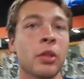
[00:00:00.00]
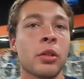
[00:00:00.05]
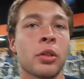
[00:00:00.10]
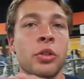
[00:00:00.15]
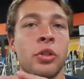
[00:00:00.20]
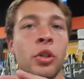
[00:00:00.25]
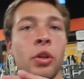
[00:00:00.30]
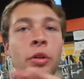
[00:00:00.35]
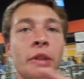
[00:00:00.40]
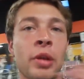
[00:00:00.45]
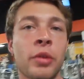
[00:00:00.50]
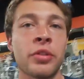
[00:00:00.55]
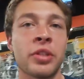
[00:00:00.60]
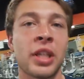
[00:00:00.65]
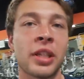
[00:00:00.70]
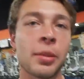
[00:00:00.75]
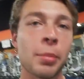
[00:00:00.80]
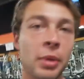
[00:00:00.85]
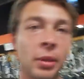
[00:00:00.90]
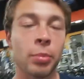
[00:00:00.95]
So that was
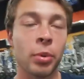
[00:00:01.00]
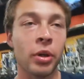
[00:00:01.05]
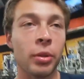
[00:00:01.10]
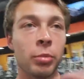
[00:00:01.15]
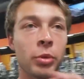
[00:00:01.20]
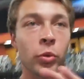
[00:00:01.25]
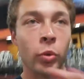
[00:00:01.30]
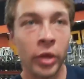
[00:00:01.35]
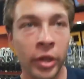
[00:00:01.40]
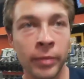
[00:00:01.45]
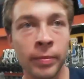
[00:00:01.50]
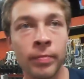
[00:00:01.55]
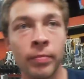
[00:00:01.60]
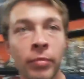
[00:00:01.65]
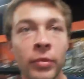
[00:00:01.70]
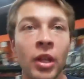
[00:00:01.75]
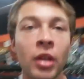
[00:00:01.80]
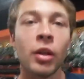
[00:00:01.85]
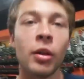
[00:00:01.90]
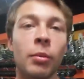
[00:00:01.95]
like the big part in between.
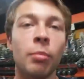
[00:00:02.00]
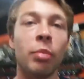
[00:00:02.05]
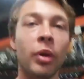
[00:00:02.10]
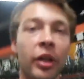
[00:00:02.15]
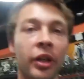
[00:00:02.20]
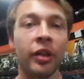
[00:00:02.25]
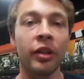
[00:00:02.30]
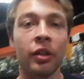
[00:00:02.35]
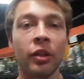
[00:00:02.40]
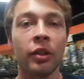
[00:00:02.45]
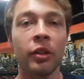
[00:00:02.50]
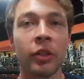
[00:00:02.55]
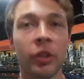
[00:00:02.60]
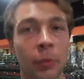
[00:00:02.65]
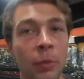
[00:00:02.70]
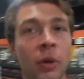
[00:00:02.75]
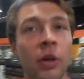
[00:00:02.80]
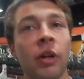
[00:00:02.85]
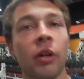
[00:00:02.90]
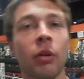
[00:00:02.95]
But
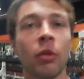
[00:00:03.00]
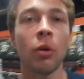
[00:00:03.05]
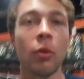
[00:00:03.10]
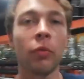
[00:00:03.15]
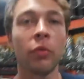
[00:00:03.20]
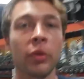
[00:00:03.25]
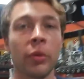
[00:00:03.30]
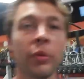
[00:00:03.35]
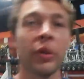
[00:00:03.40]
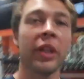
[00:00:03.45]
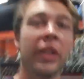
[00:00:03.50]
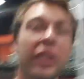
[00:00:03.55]
tomorrow, hopefully we can